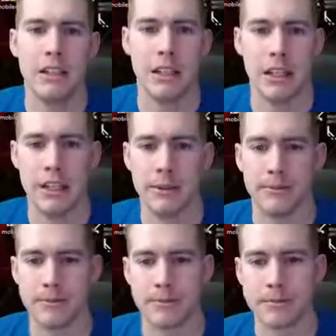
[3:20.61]

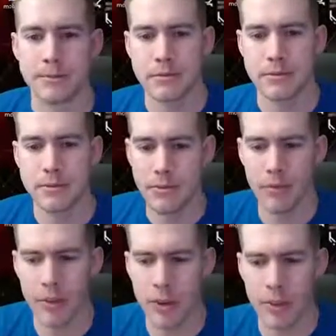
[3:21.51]

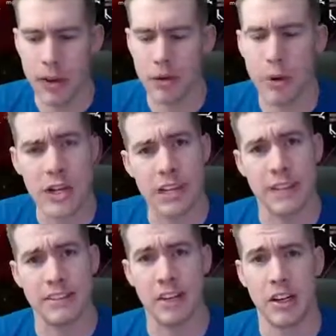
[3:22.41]
No matter what I
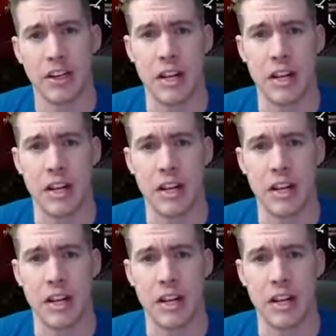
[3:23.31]
set it on,